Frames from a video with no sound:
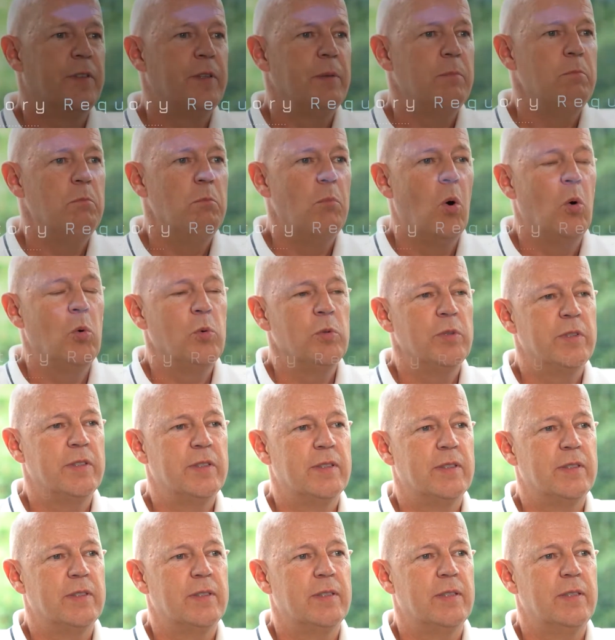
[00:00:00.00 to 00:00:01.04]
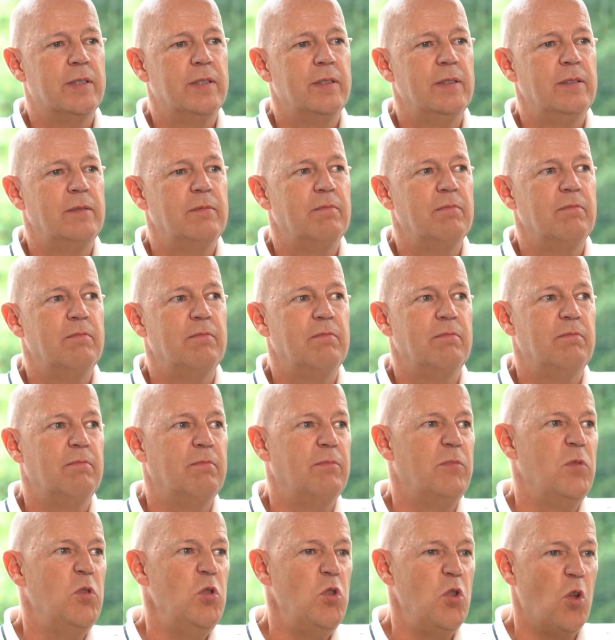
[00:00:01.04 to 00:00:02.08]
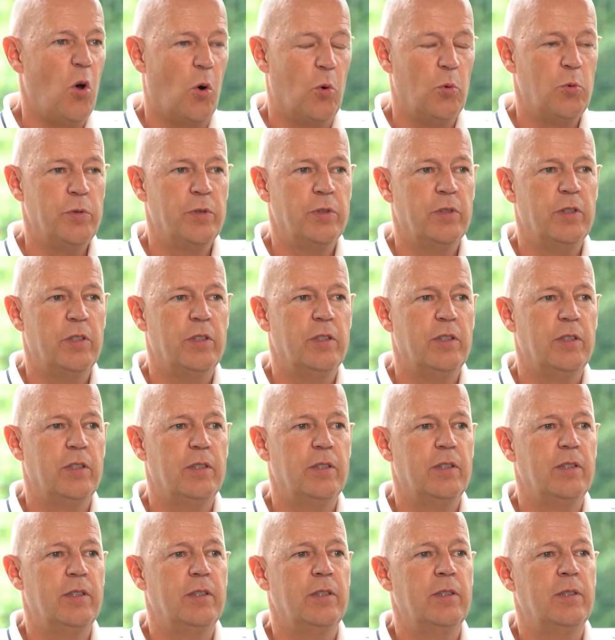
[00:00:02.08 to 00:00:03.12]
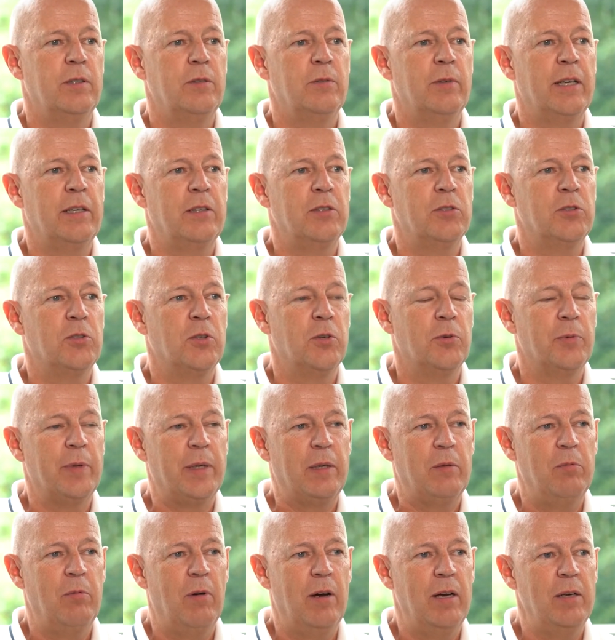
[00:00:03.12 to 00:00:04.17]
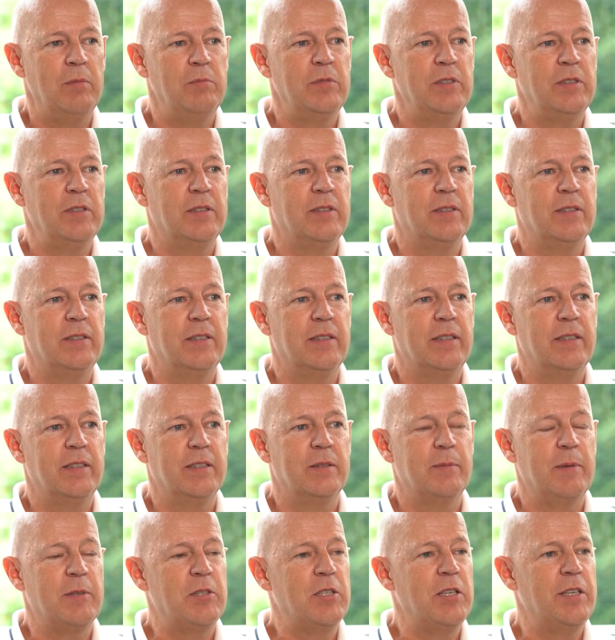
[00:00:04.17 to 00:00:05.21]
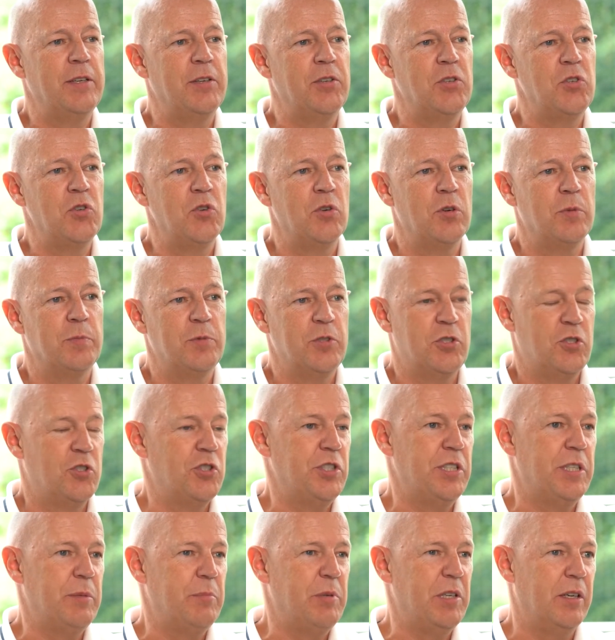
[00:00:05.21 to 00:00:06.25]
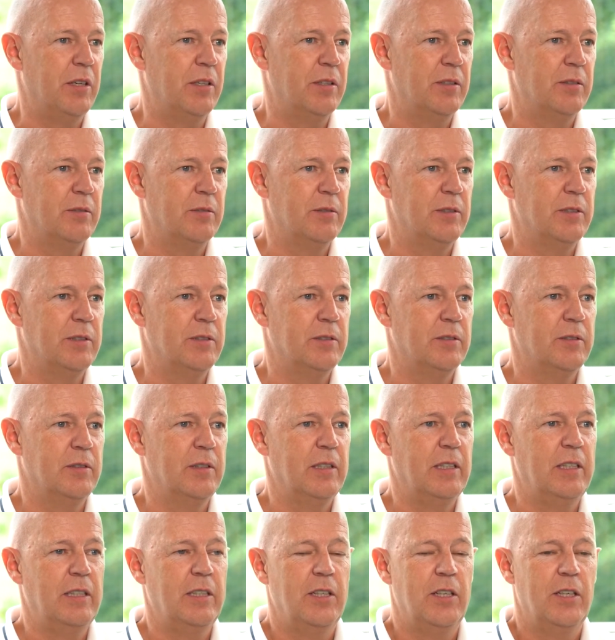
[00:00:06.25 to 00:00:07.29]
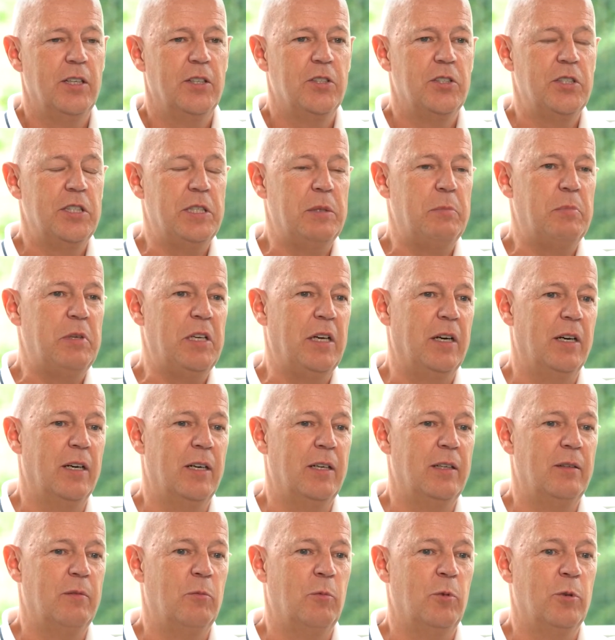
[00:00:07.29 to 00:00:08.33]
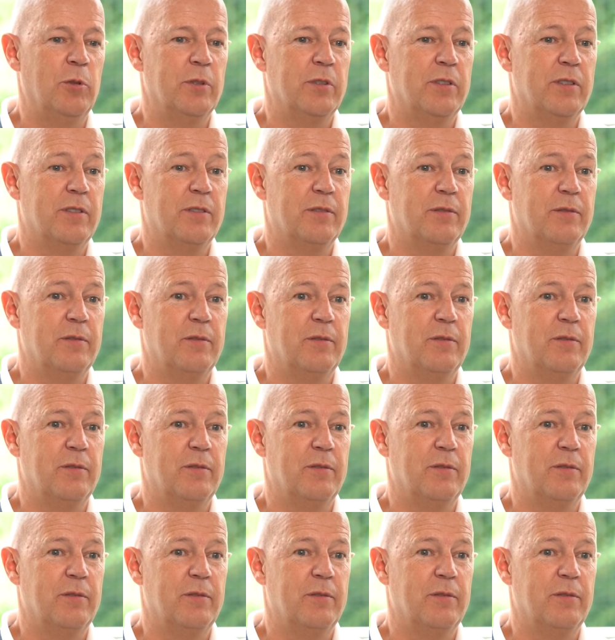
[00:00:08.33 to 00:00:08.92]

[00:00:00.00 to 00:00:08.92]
the most known regulatory requirements, especially here in Europe, is GDPR. Right? GDPR was